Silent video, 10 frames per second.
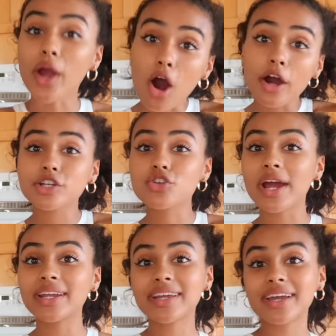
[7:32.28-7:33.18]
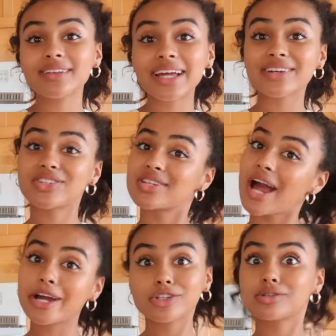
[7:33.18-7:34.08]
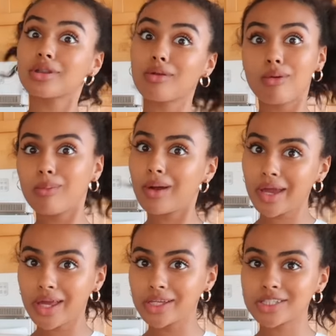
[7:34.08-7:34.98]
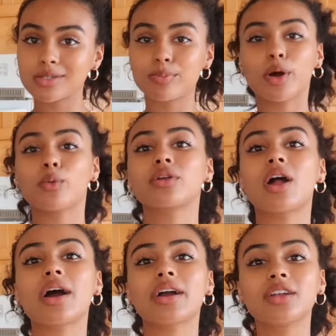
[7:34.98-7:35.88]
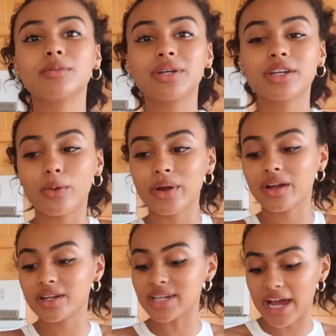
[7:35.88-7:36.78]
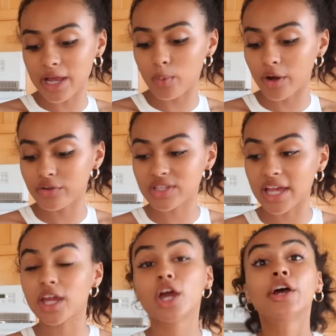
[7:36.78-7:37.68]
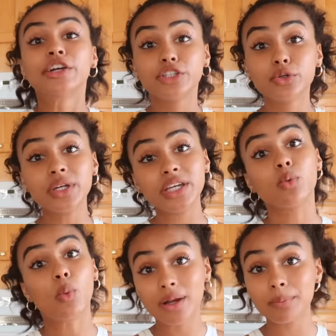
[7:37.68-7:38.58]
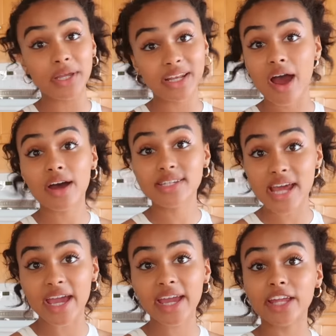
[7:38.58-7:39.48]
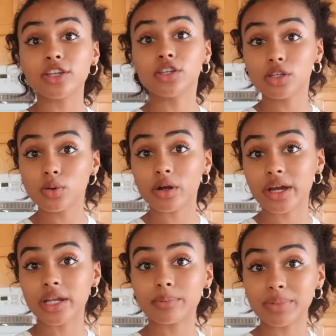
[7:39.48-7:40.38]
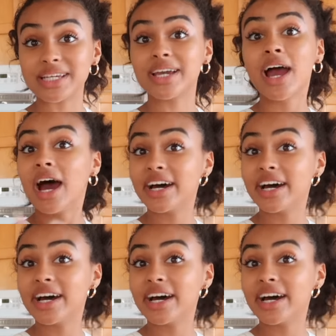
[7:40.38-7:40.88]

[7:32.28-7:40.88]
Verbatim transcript: We are trying to get like a snatch little waist, but we're not gonna be going on a diet where it's like you eat one peanut a day and you are gonna be